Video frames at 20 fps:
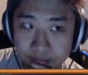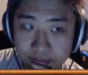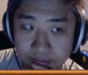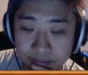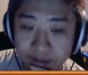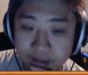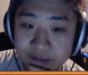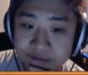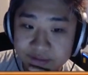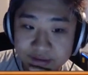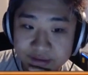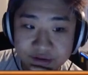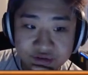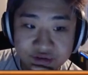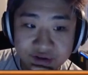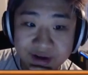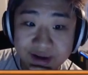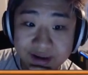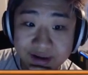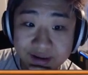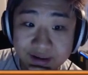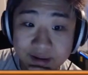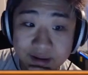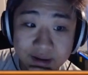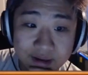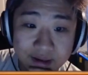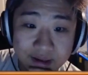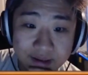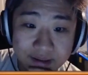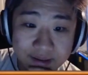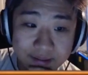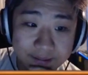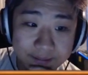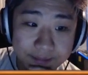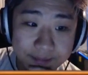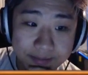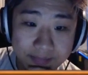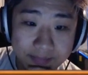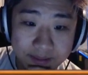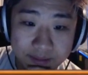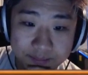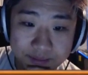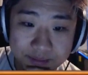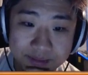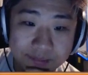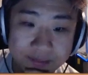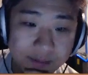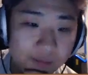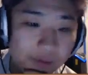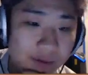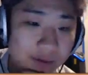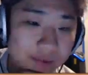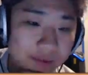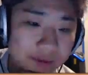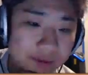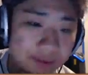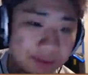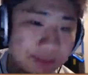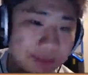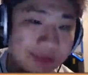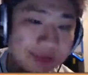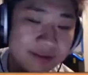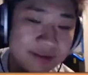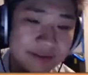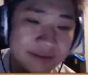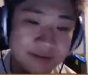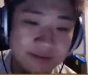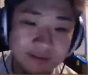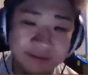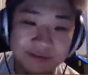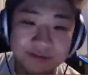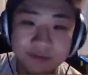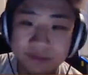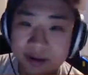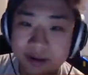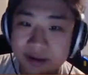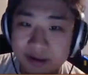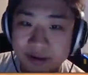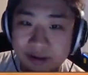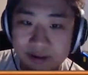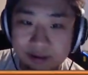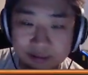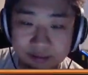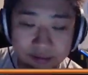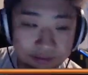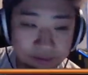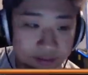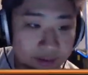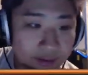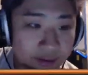I guess I could trade it in and then ping my War Mental, but that doesn't leave a way to kill